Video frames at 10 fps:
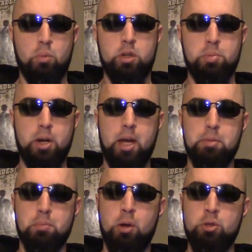What is
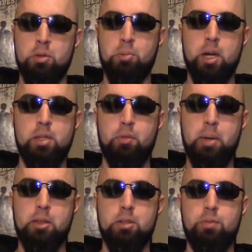perhaps most impressive
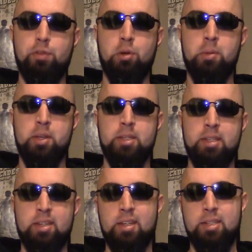about this film is
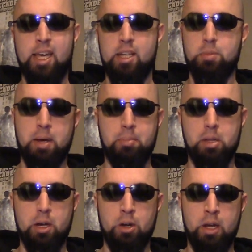its intense
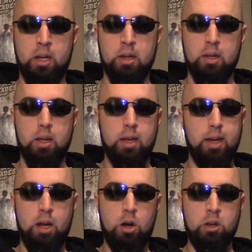popularity.
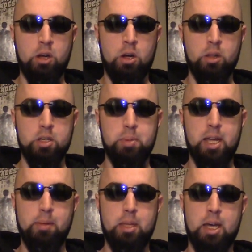In Hong Kong, this
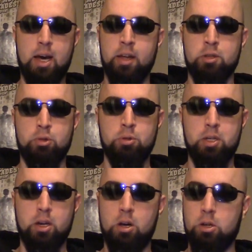became the highest
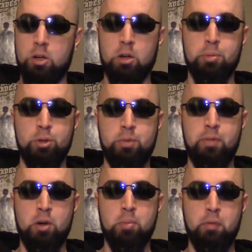grossing Hong Kong produced
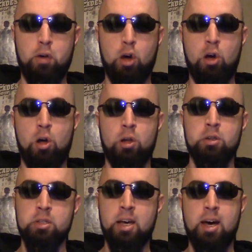film of
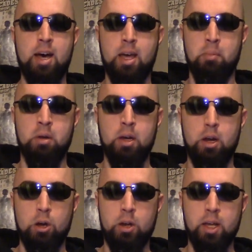all time,
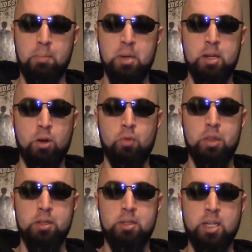earning a bit over
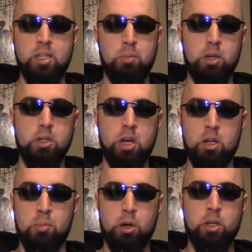the $60 million
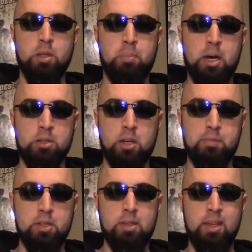mark at the box
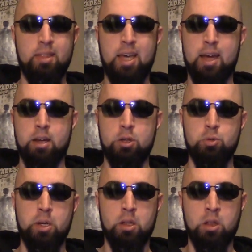office in that
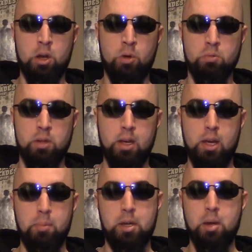country alone,
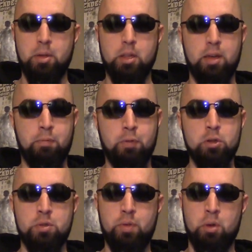becoming the
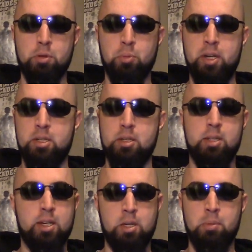first film to reach the
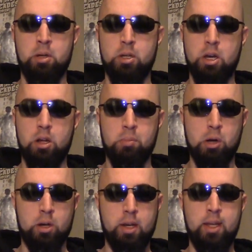$60 million
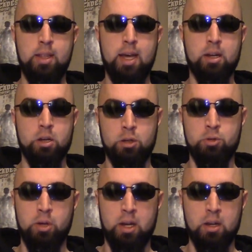mark in that
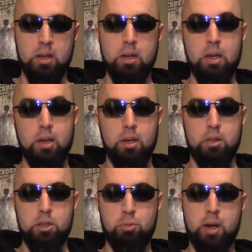country.
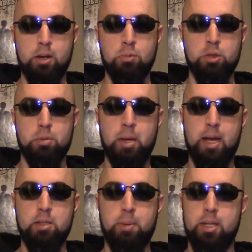This record was
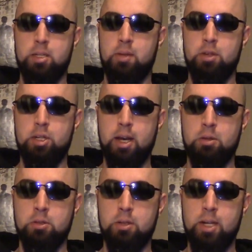surpassed by Stephen
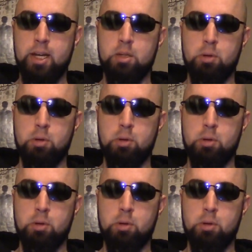Chow's next